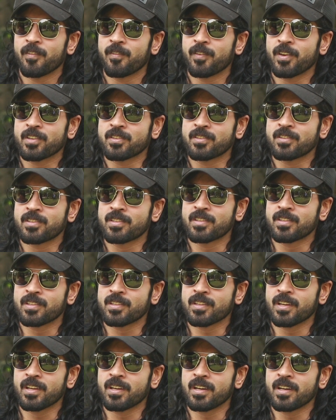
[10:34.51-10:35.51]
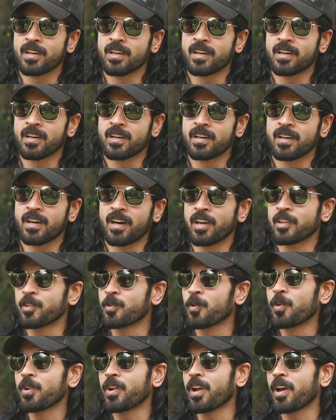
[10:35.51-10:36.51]
which uh, I
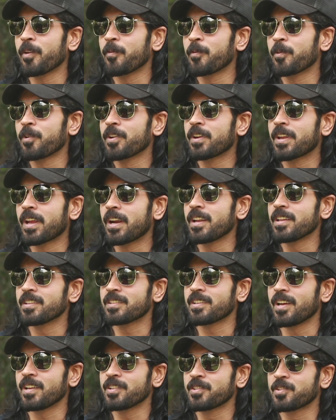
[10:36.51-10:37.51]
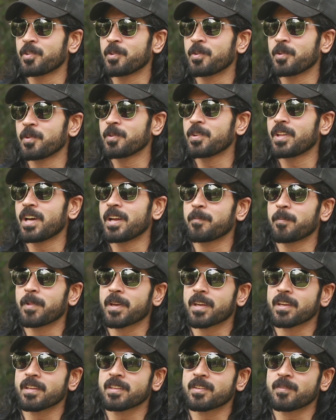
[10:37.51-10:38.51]
thought I wouldn't get a chance to do that
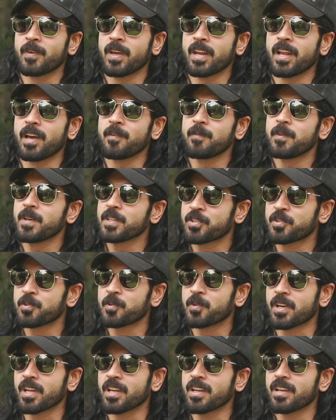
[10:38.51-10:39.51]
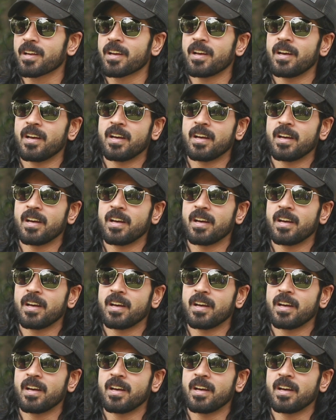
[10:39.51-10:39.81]
because when I was shooting,